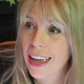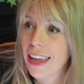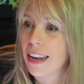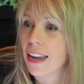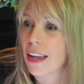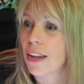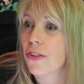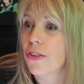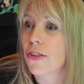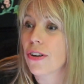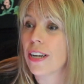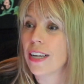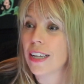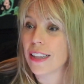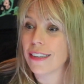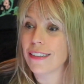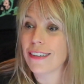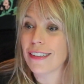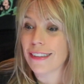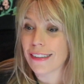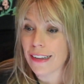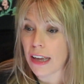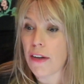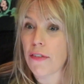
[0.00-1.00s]
and underneath
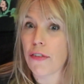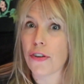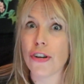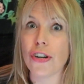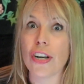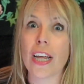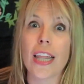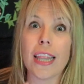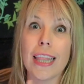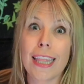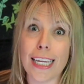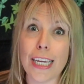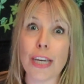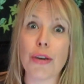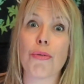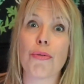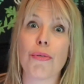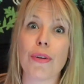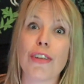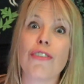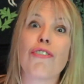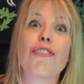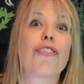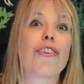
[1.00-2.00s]
discovered the
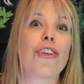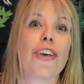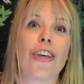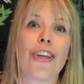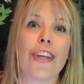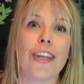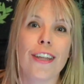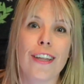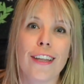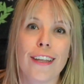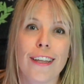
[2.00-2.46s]
original